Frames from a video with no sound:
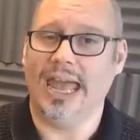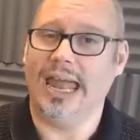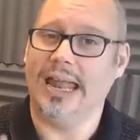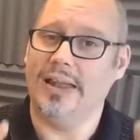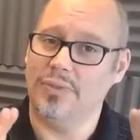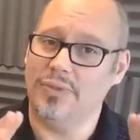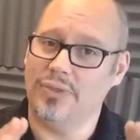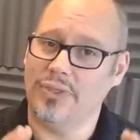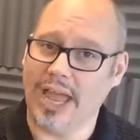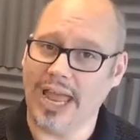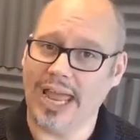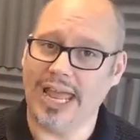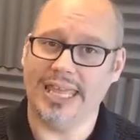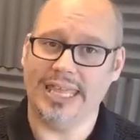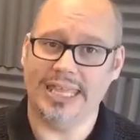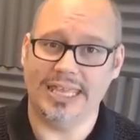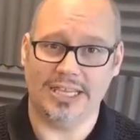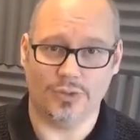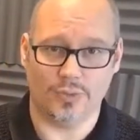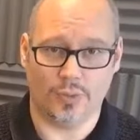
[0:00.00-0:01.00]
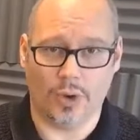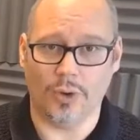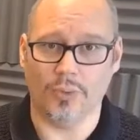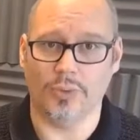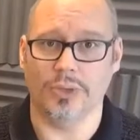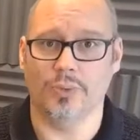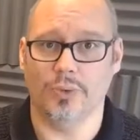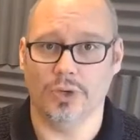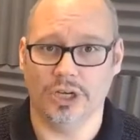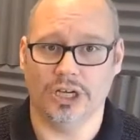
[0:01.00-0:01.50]
And that is what
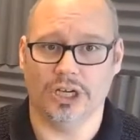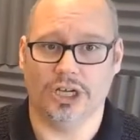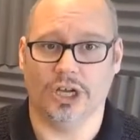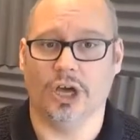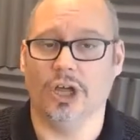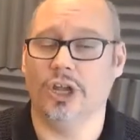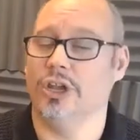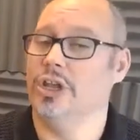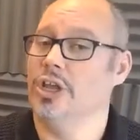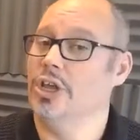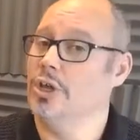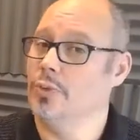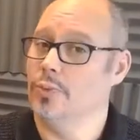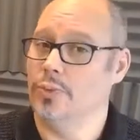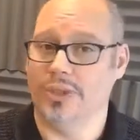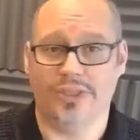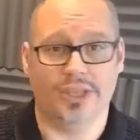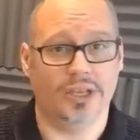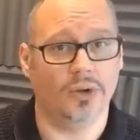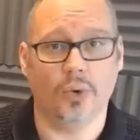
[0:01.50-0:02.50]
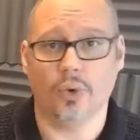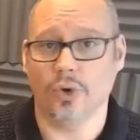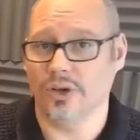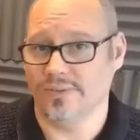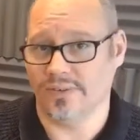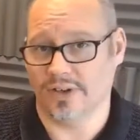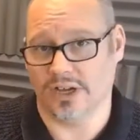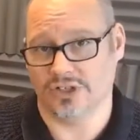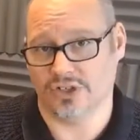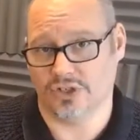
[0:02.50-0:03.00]
we work on within all
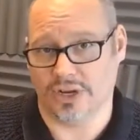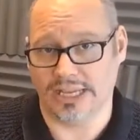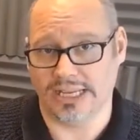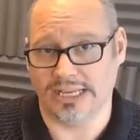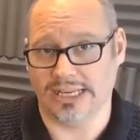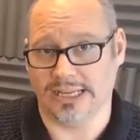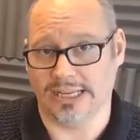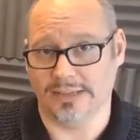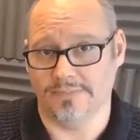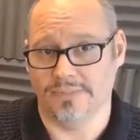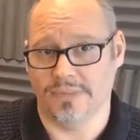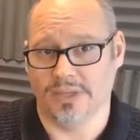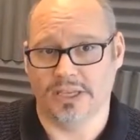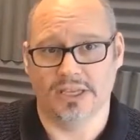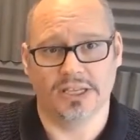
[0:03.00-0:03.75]
of our training.